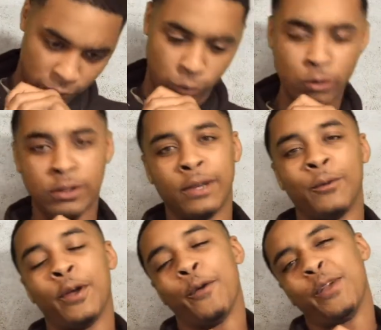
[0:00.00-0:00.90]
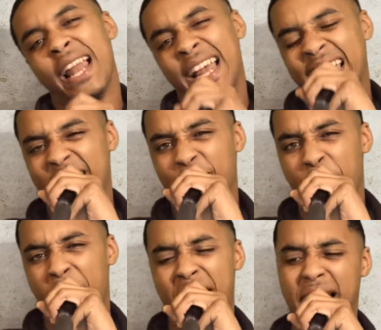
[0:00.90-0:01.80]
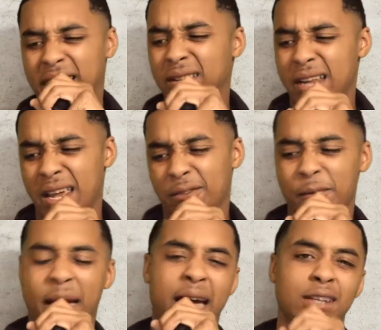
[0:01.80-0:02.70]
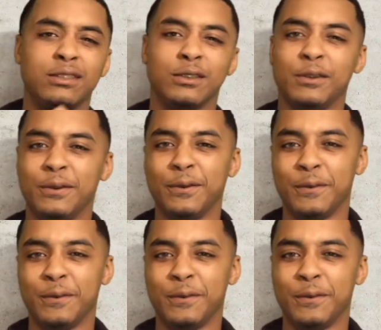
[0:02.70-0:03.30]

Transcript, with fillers: Juice, well, really, I got that from I got that name from high school.